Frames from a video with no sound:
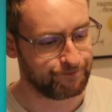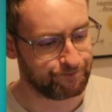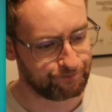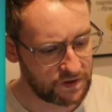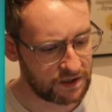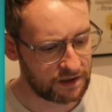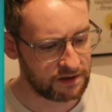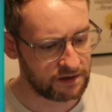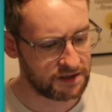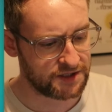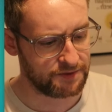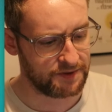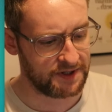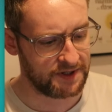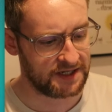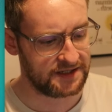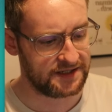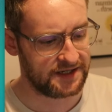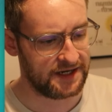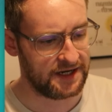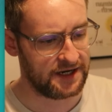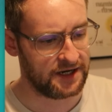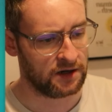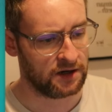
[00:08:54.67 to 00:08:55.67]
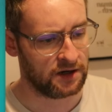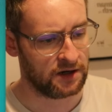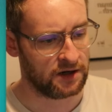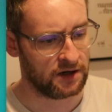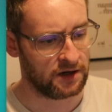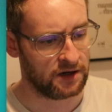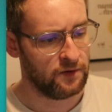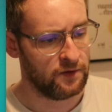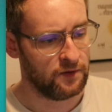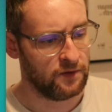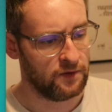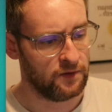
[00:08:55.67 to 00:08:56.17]
So we can see here,
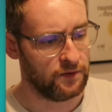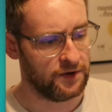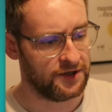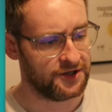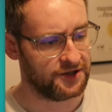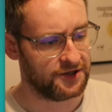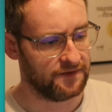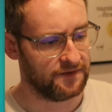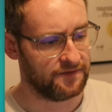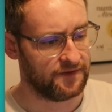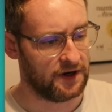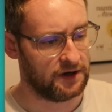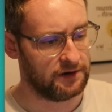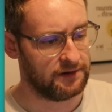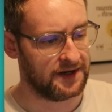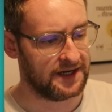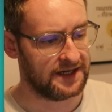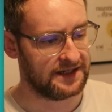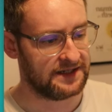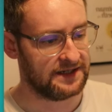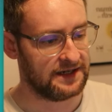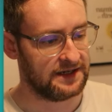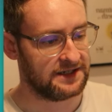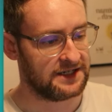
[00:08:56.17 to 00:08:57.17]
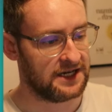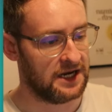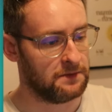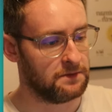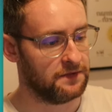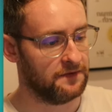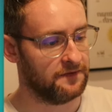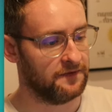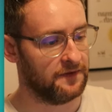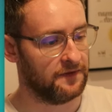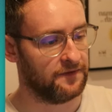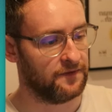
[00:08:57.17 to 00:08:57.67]
which of the following is an example
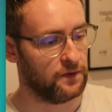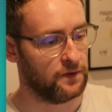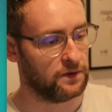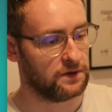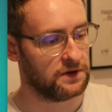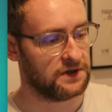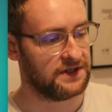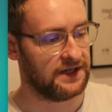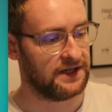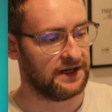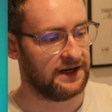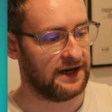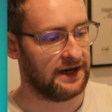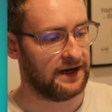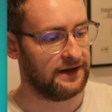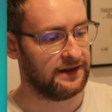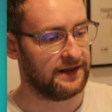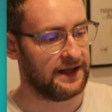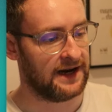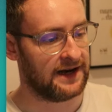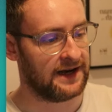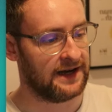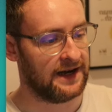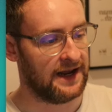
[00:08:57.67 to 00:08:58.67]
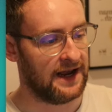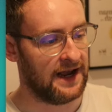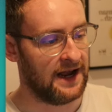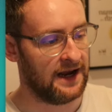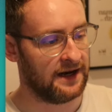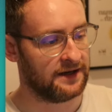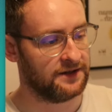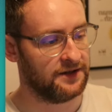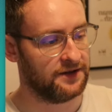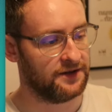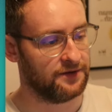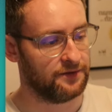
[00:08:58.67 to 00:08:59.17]
of a force that can
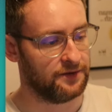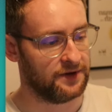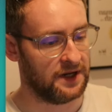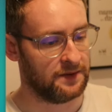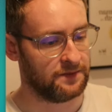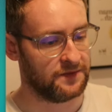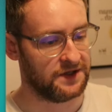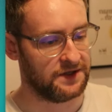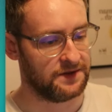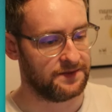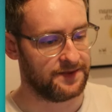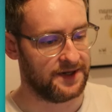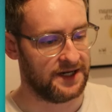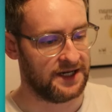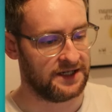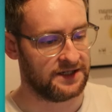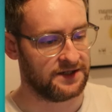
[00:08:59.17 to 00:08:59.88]
act through an empty space